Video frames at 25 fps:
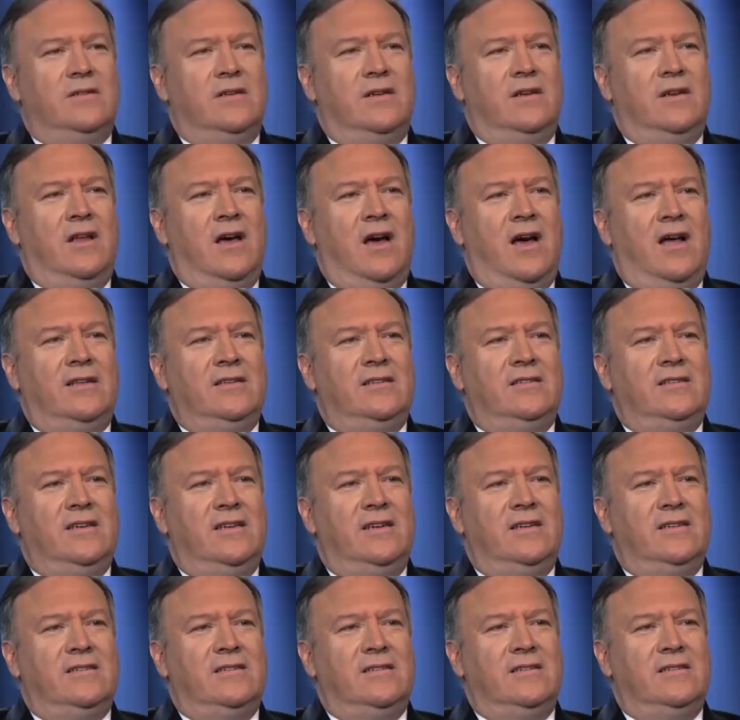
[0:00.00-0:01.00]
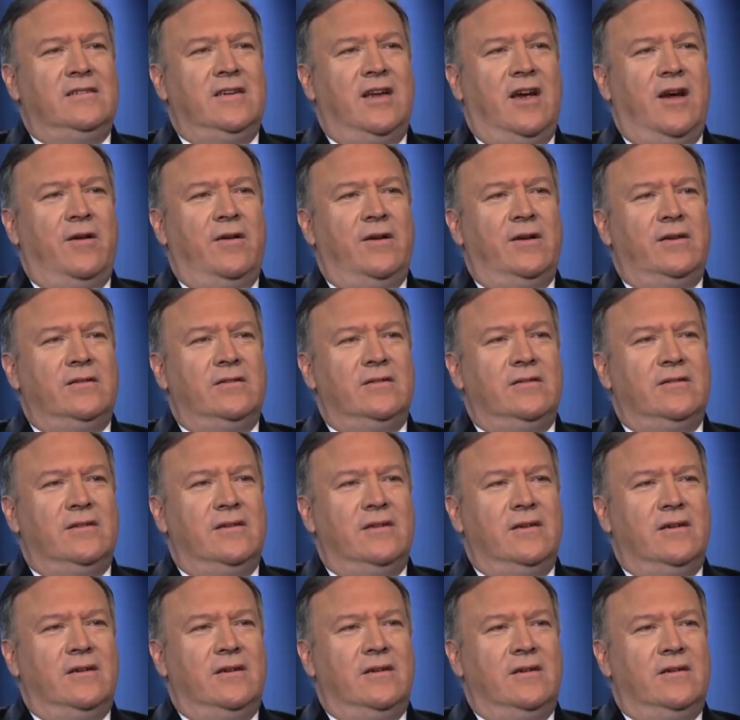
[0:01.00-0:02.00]
a non-citizen terrorist.
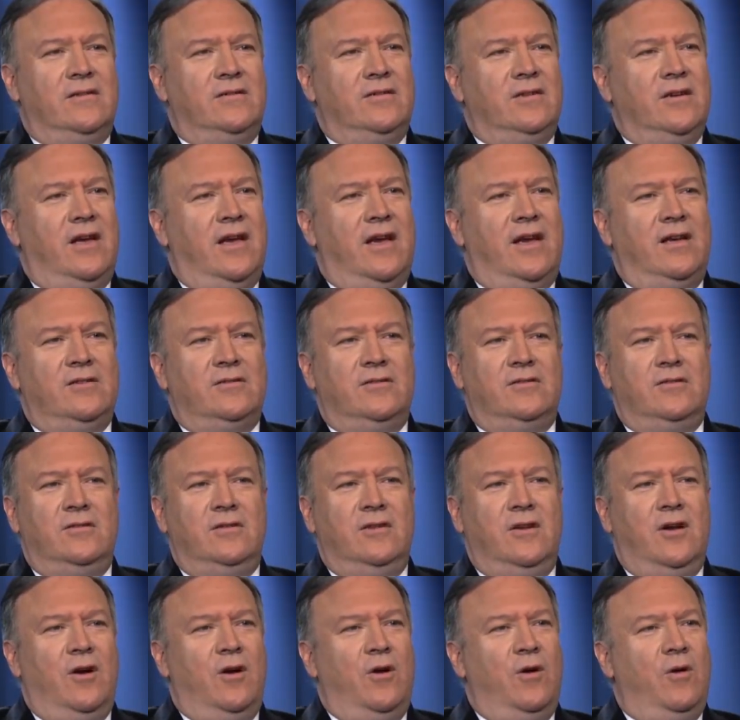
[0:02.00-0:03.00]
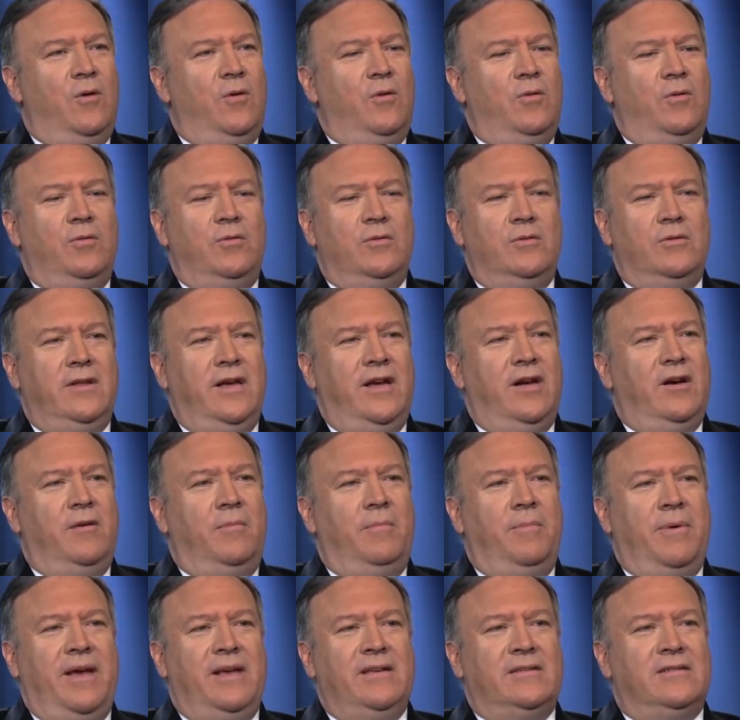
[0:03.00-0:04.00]
She has no legal
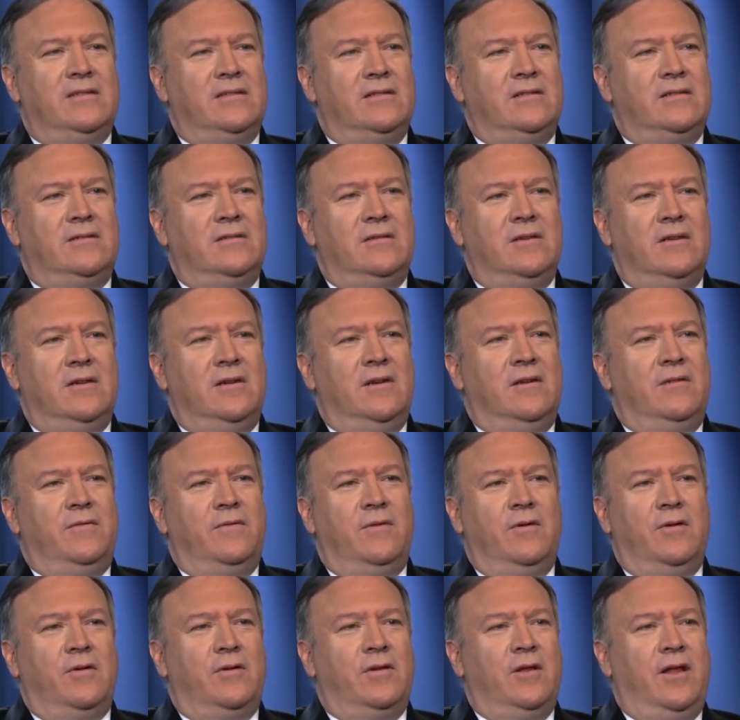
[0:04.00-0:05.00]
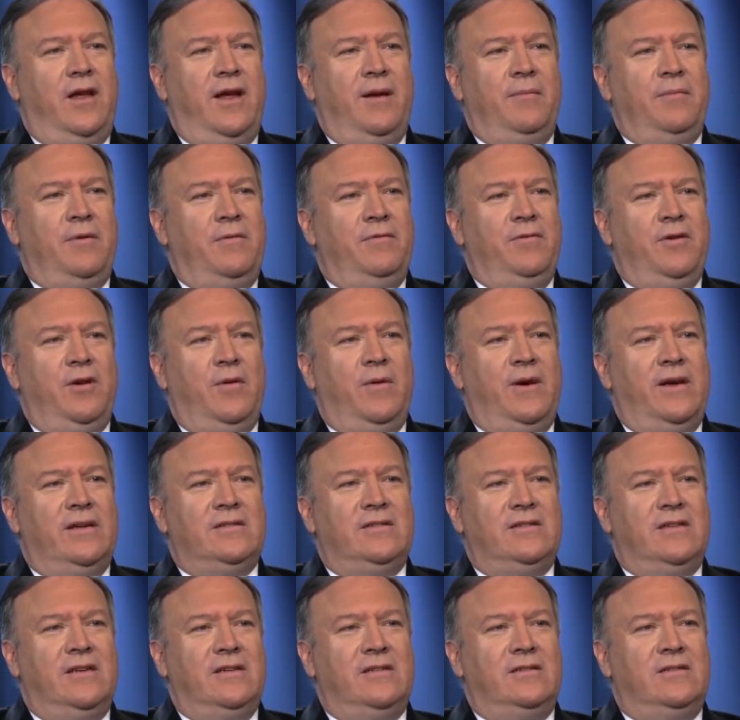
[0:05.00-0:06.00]
basis for a claim of U.S.
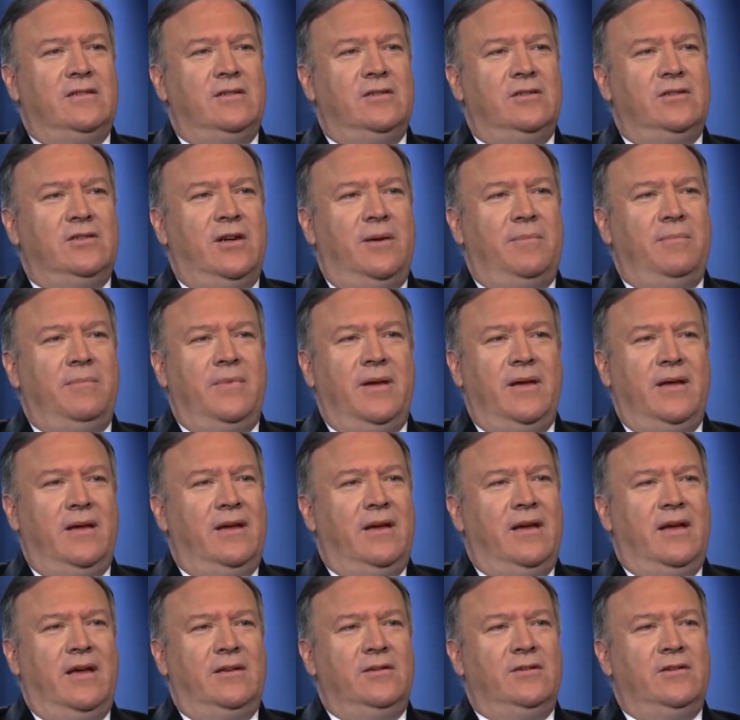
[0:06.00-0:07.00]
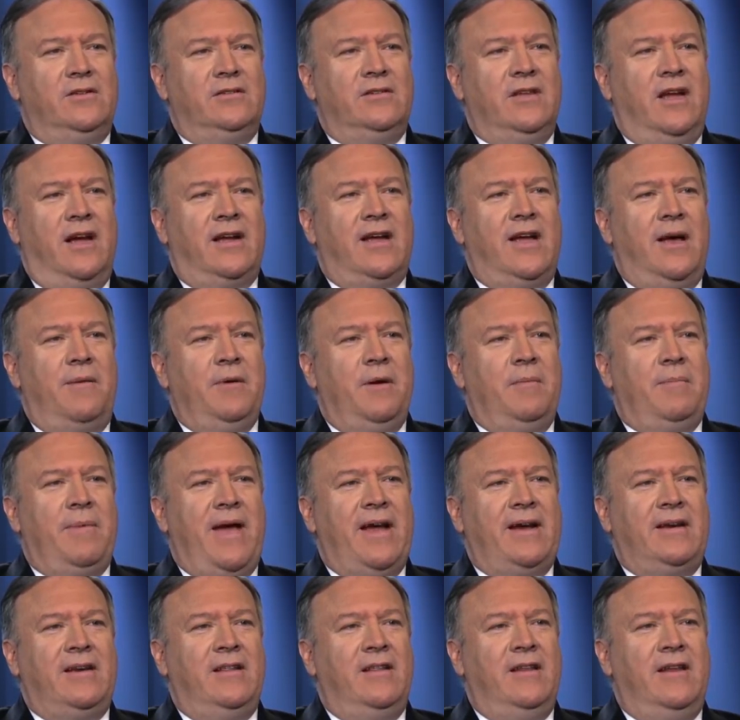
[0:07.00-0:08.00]
citizenship. She's not coming
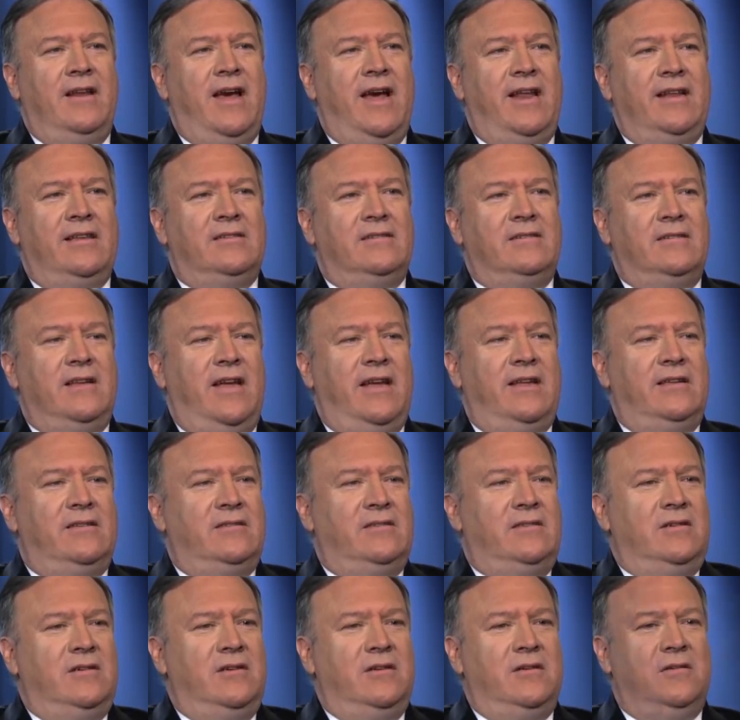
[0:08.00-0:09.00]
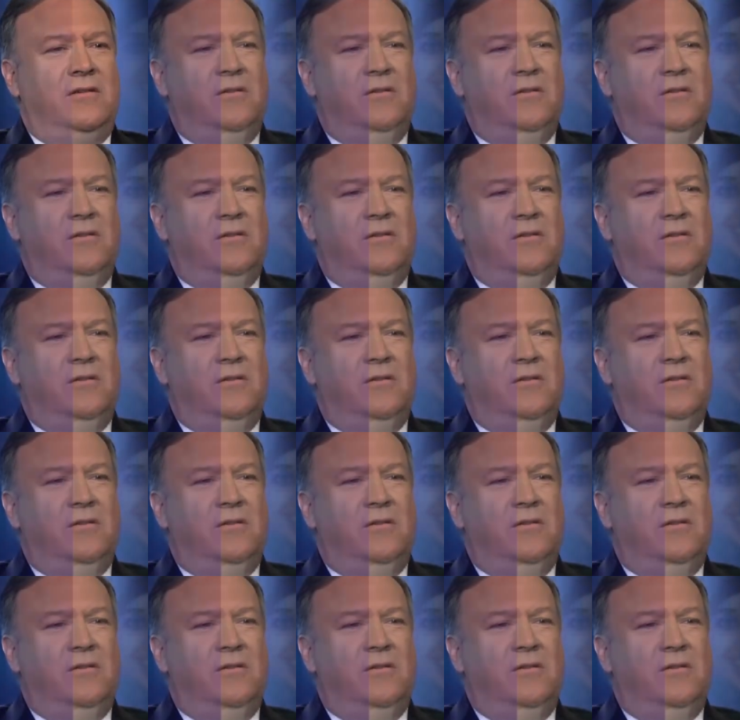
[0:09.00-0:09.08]
back to the United States to